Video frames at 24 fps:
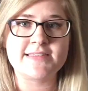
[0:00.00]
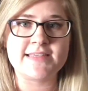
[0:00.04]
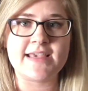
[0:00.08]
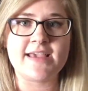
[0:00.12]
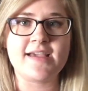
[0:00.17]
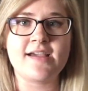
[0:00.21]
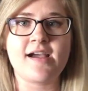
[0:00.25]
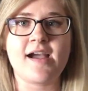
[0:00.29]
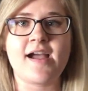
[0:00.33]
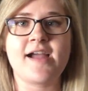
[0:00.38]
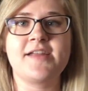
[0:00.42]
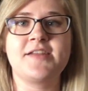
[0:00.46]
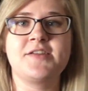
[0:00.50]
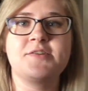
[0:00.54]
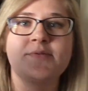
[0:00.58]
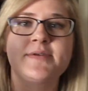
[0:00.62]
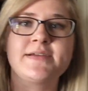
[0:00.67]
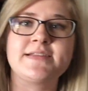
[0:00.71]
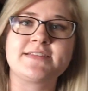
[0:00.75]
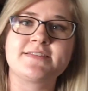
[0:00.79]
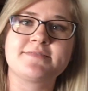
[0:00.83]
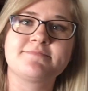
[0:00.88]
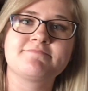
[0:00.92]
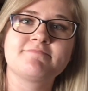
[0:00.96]
See, I knew
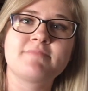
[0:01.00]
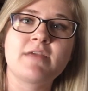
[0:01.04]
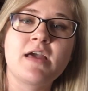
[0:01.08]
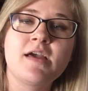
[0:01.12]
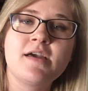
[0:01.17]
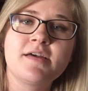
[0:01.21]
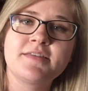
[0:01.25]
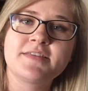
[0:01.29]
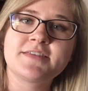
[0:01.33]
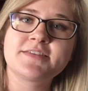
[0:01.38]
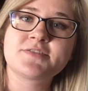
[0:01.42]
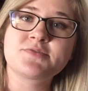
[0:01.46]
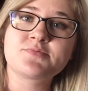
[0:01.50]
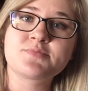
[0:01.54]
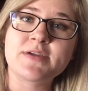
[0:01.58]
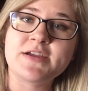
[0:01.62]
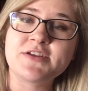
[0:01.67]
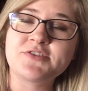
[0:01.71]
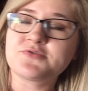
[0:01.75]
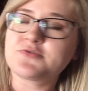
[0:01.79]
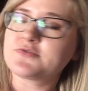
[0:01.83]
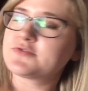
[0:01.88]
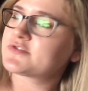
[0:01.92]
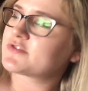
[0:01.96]
it. This is
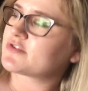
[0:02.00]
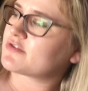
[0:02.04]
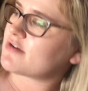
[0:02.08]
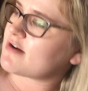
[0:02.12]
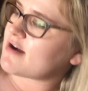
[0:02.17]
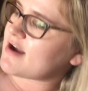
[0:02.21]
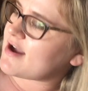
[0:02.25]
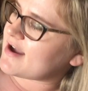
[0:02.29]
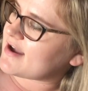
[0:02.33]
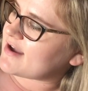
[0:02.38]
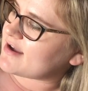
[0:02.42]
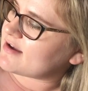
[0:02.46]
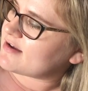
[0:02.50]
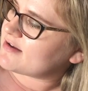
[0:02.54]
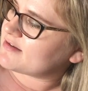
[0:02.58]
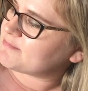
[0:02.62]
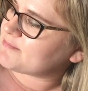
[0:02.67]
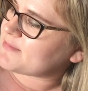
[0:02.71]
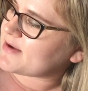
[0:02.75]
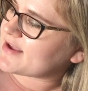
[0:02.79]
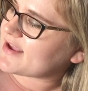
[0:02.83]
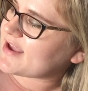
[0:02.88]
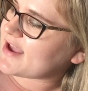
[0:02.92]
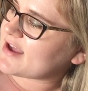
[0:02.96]
Rachel's Cry
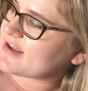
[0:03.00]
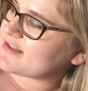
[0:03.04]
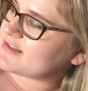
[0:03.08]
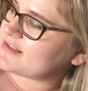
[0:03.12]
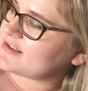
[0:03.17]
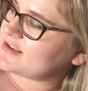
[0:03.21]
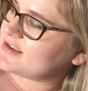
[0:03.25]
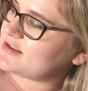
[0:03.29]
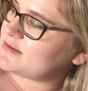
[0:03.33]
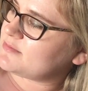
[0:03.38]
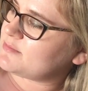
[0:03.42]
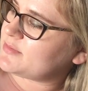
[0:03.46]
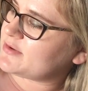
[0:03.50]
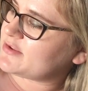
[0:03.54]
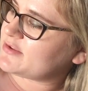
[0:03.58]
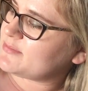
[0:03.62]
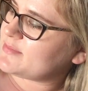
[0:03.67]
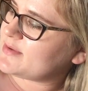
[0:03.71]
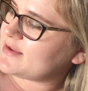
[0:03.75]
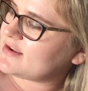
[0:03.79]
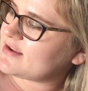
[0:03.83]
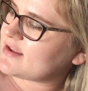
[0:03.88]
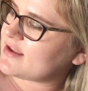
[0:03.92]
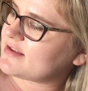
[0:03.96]
by Kathleen
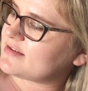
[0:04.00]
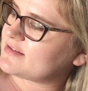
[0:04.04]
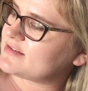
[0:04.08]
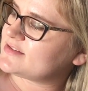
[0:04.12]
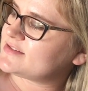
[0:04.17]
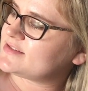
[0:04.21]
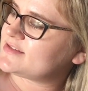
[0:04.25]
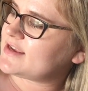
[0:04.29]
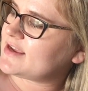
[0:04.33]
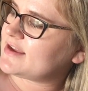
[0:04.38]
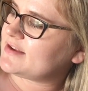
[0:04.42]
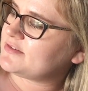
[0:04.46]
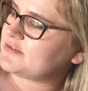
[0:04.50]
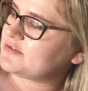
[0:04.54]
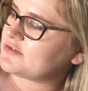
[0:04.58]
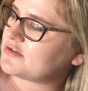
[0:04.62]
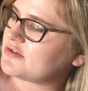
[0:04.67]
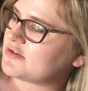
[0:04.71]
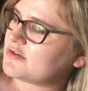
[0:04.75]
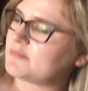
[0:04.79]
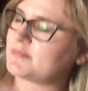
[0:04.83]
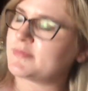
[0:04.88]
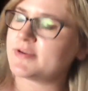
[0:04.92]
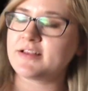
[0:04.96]
Billman and
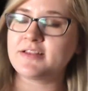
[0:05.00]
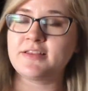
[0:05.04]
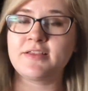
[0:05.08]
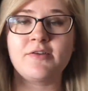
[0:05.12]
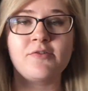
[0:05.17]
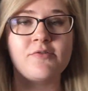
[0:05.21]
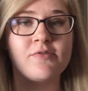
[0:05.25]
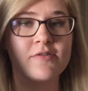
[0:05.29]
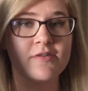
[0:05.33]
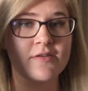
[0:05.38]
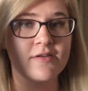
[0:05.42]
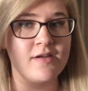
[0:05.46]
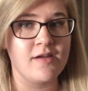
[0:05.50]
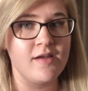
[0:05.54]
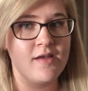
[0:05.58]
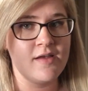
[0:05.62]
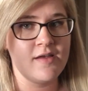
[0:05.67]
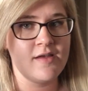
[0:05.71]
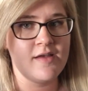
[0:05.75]
Daniel Migliore.